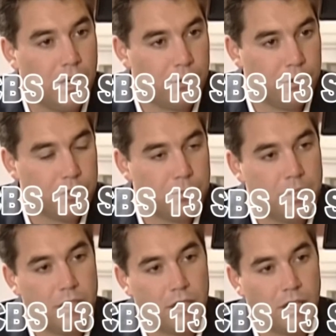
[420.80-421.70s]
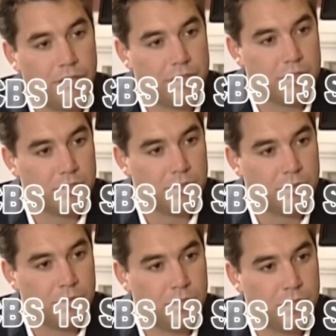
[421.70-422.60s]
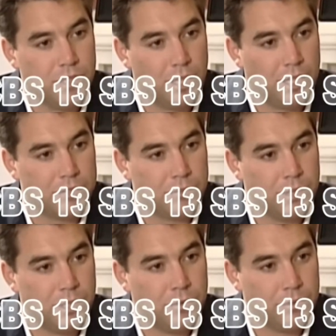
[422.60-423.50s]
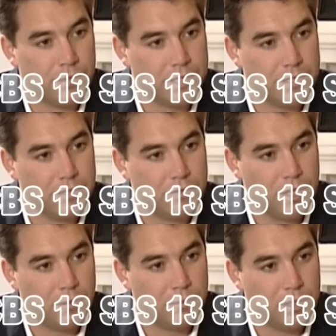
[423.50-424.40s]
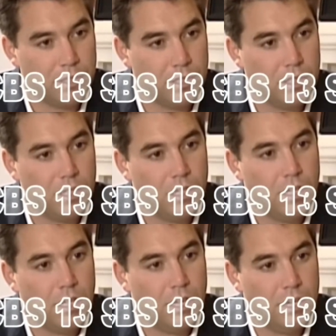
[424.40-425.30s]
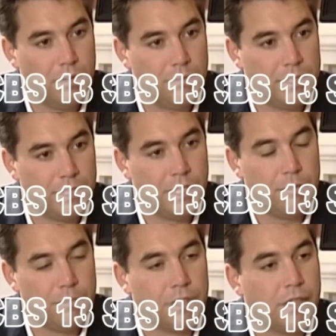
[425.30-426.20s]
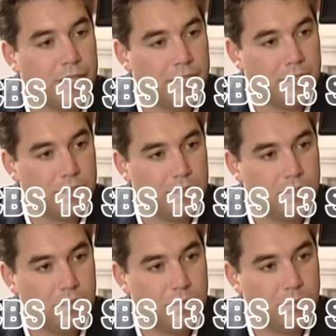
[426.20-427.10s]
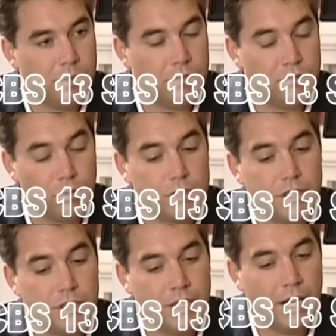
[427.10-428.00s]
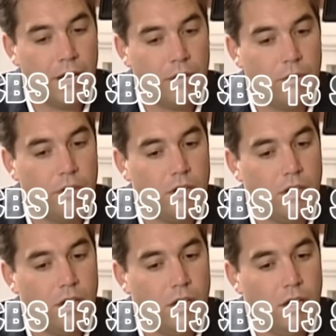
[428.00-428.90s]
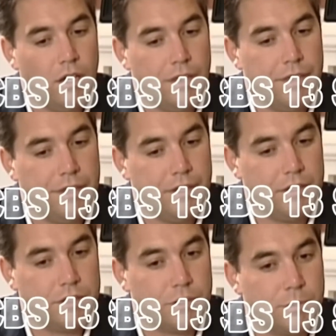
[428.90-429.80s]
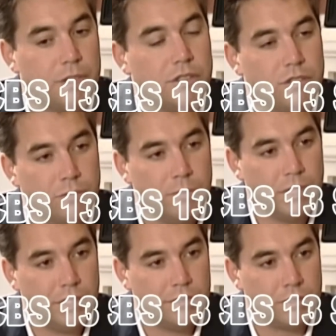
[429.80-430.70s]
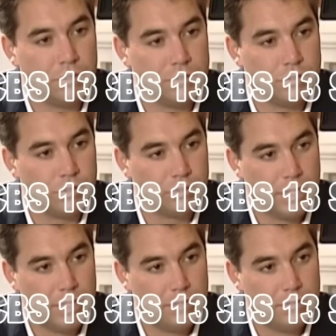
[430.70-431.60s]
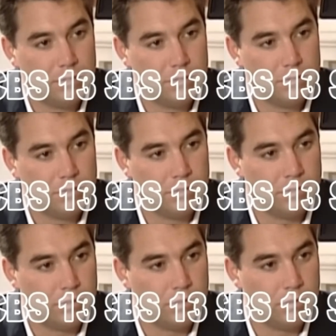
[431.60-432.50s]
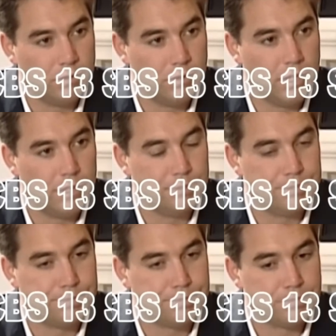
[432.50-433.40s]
I wouldn't speak. Obviously, we did lots of media with the rest of the family. And to keep them here, I didn't. But unfortunately now, the suspicions of me have grown so great due to